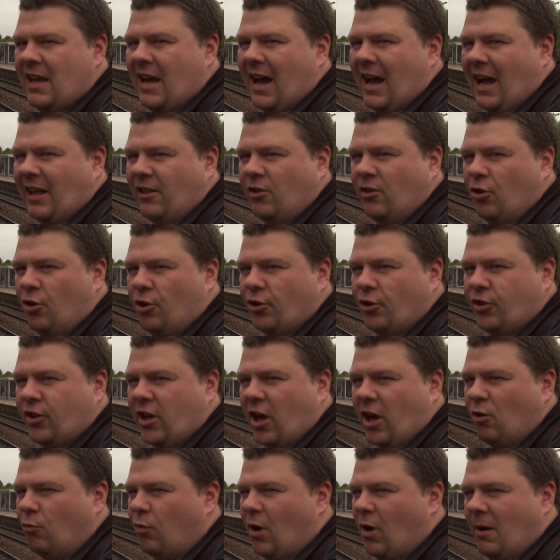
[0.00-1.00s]
And
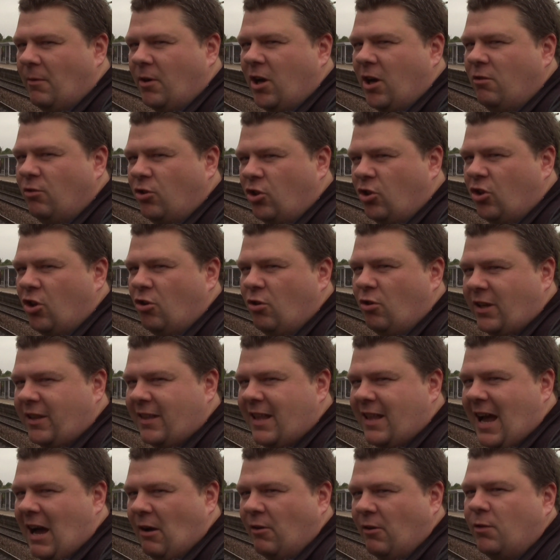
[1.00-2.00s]
also what I'm going to do
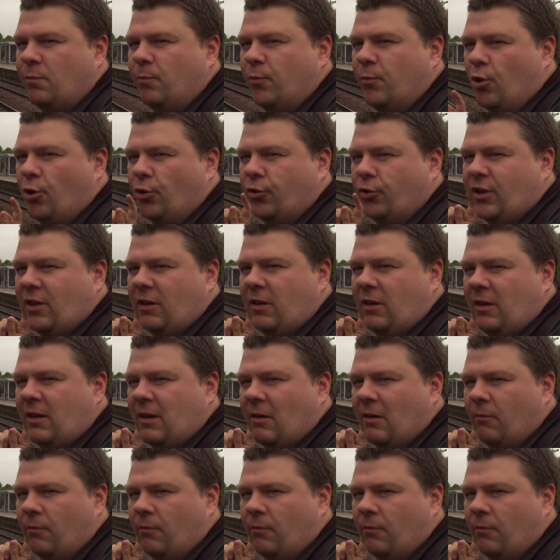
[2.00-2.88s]
is now is board the